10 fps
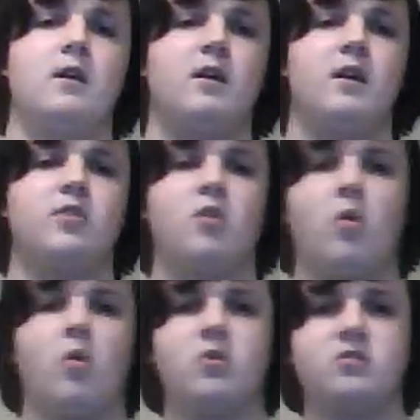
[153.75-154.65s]
In the
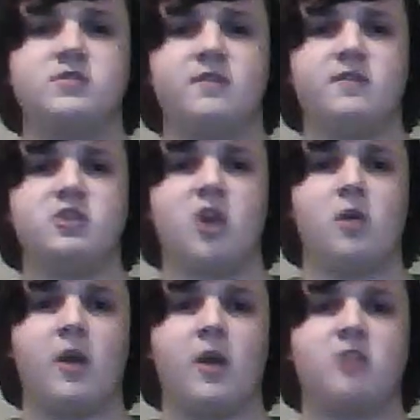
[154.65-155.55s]
corners of each
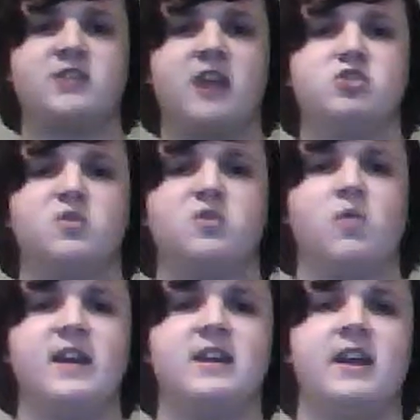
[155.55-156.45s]
hallway are statues of
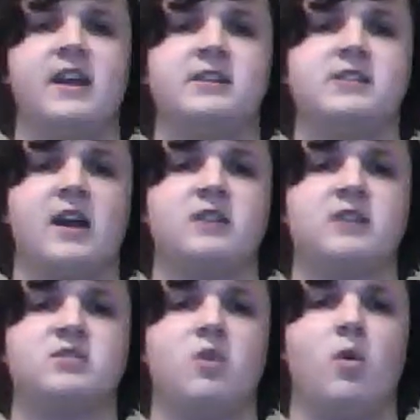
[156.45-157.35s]
winged
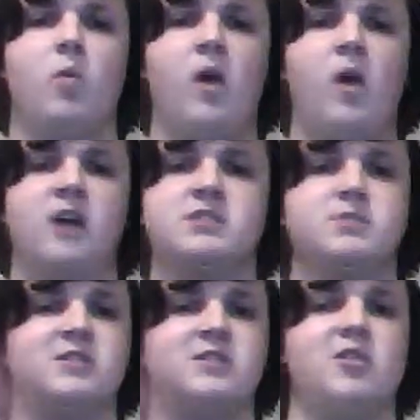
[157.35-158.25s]
insects,
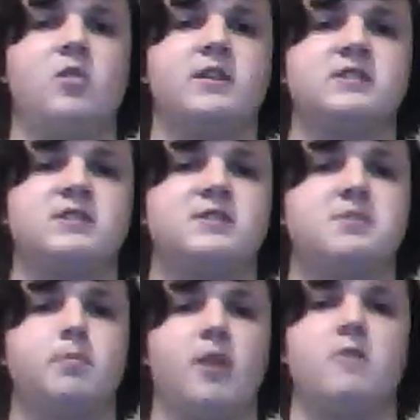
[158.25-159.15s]
wasps, locusts,
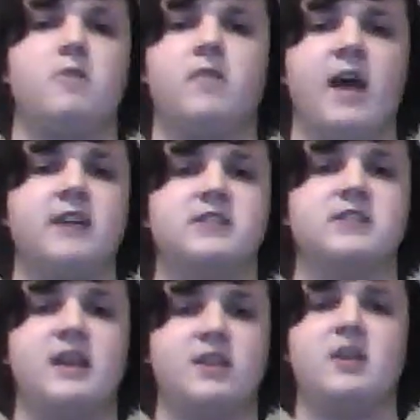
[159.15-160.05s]
butterflies,
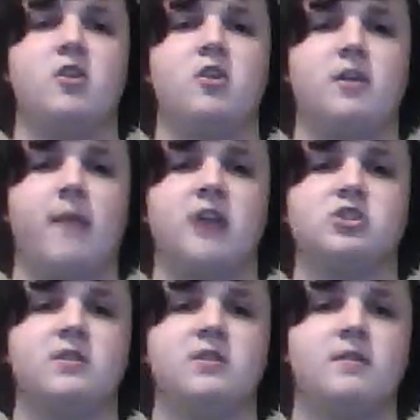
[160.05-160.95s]
anything you can
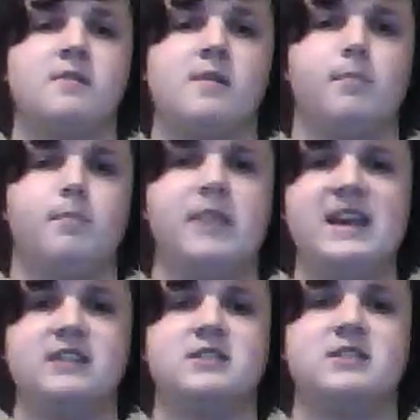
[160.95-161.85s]
imagine.
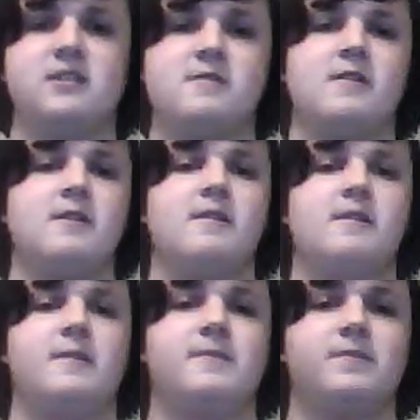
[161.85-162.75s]
Bees.
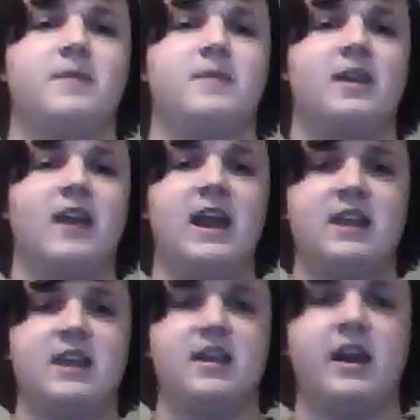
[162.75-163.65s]

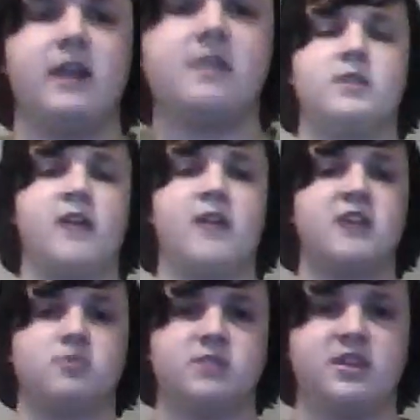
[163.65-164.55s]
Anything.
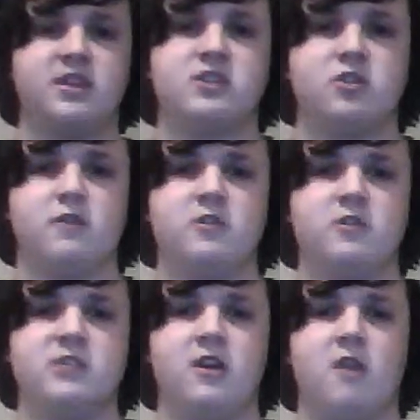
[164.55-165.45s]
Classrooms in this
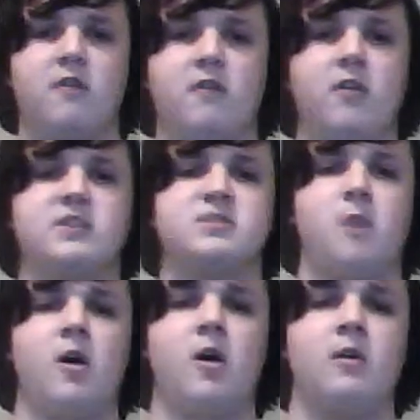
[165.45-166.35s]
university are very
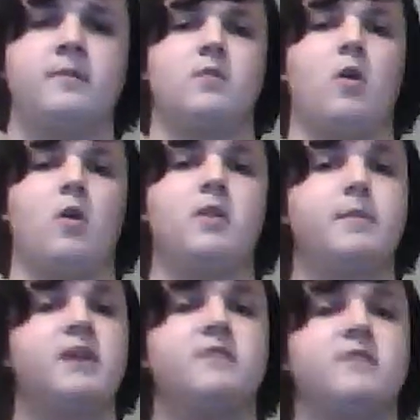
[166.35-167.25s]
small, only
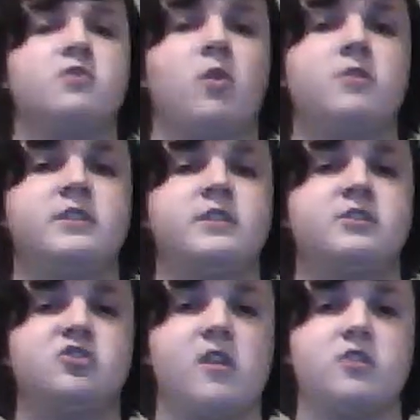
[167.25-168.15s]
big enough to hold an
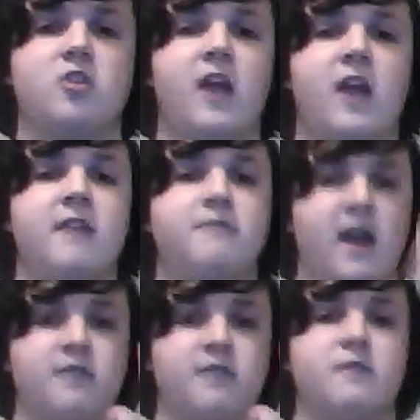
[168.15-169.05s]
instructor and
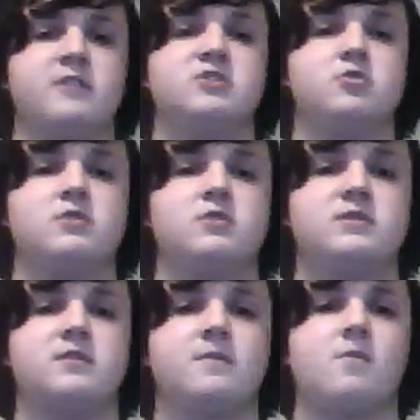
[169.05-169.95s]
5 of his
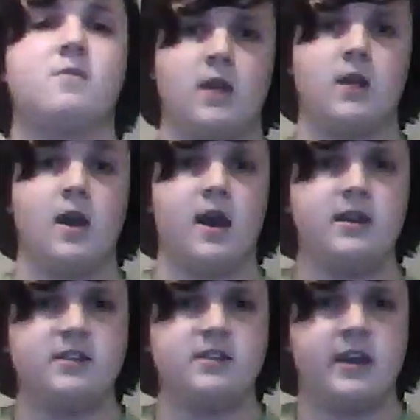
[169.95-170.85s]
students.
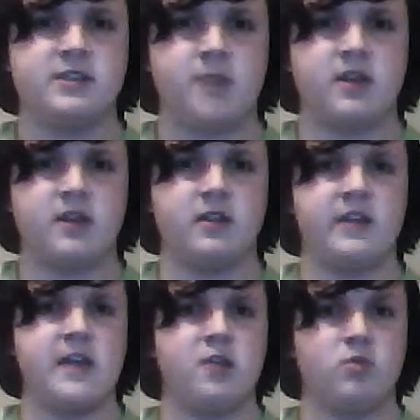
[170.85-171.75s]
Unexpectedly,
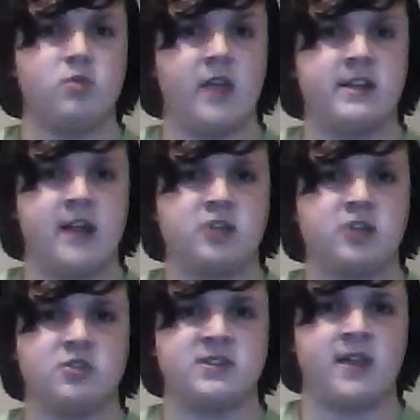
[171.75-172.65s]
they don't let
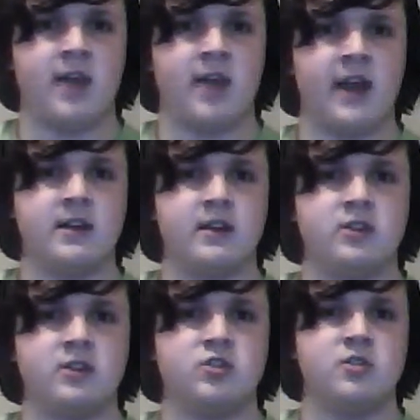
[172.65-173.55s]
natural sunlight
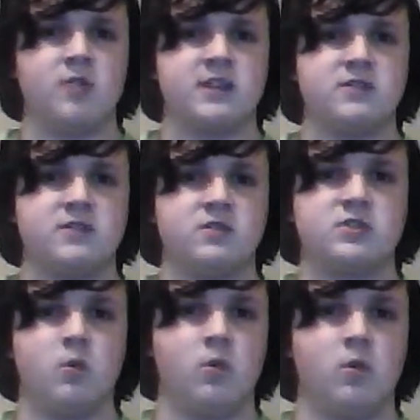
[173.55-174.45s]
into the rest of the
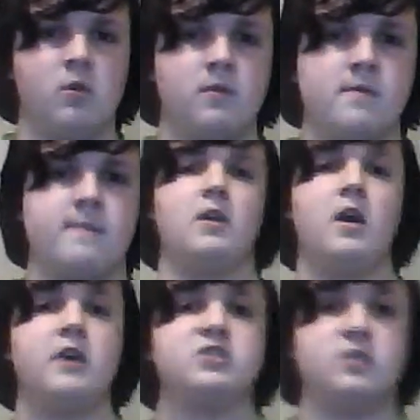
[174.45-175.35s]
school.
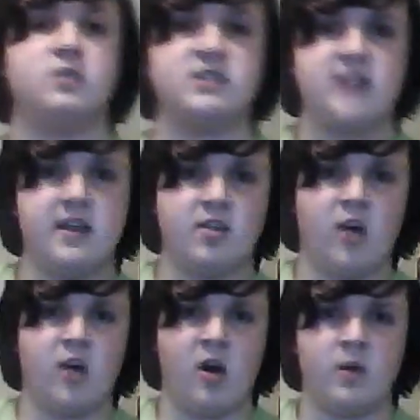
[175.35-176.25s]
So instead,
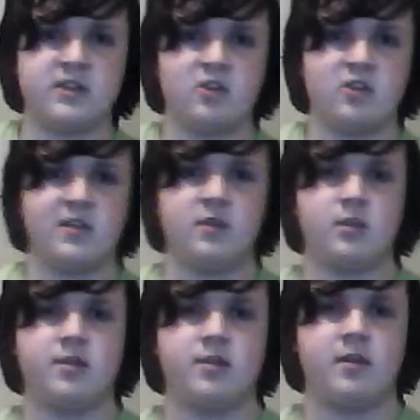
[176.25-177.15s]
the hallways are lit
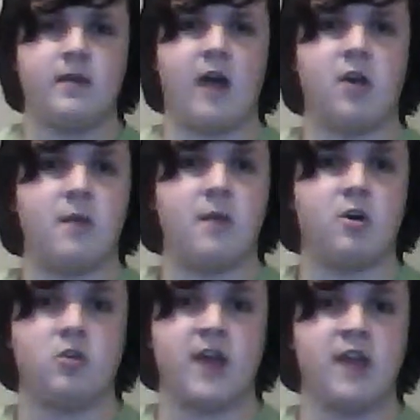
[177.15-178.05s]
with
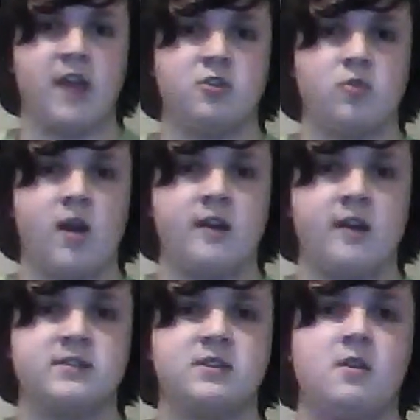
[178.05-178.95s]
chemical candle
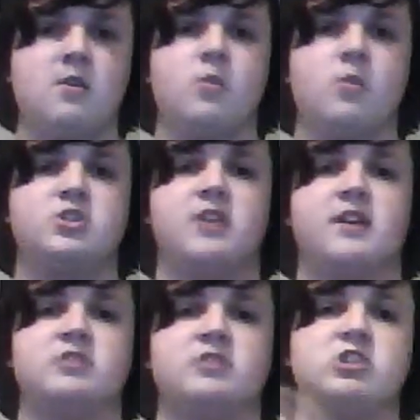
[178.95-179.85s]
rods, which they
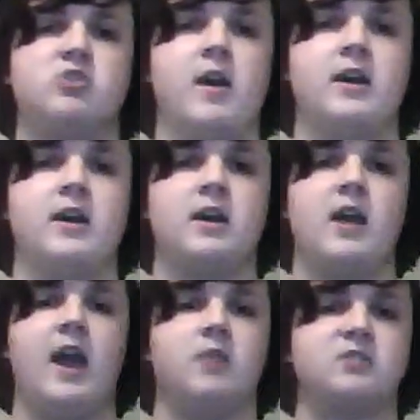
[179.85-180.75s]
can strike
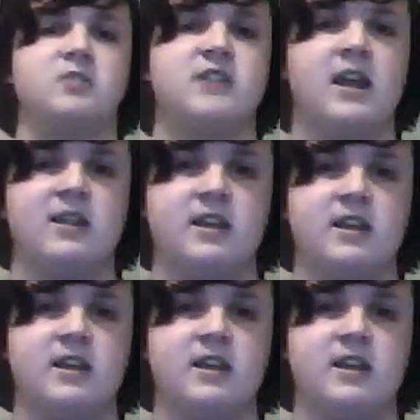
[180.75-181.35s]
and will stay lit